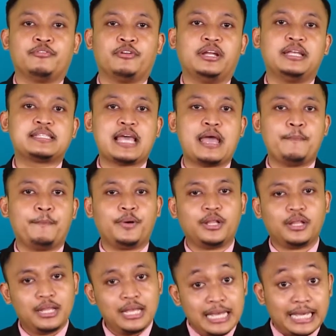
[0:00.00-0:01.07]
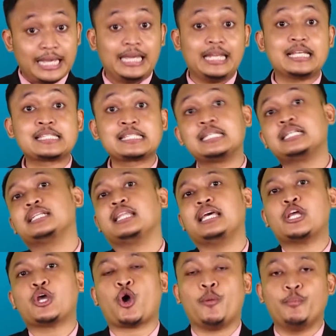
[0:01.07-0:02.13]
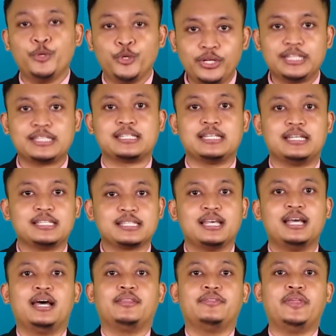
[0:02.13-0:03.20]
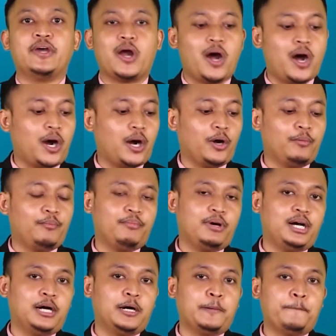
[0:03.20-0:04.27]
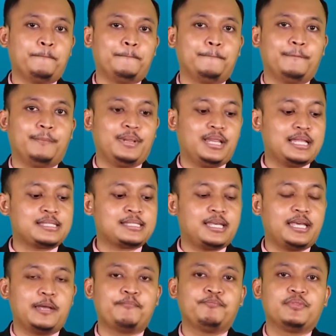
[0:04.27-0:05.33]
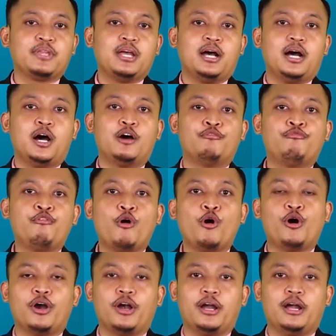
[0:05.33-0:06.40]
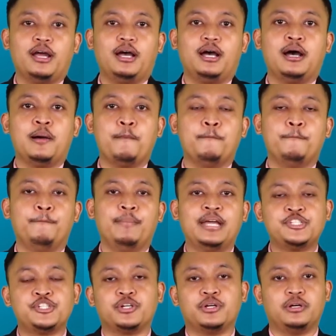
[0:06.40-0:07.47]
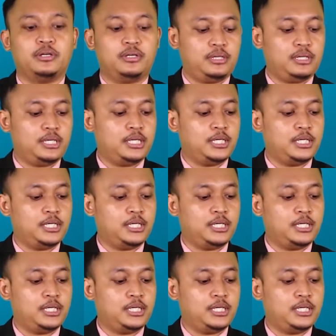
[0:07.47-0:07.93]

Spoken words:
For example, in a certain communities, there are, let's say, 4 major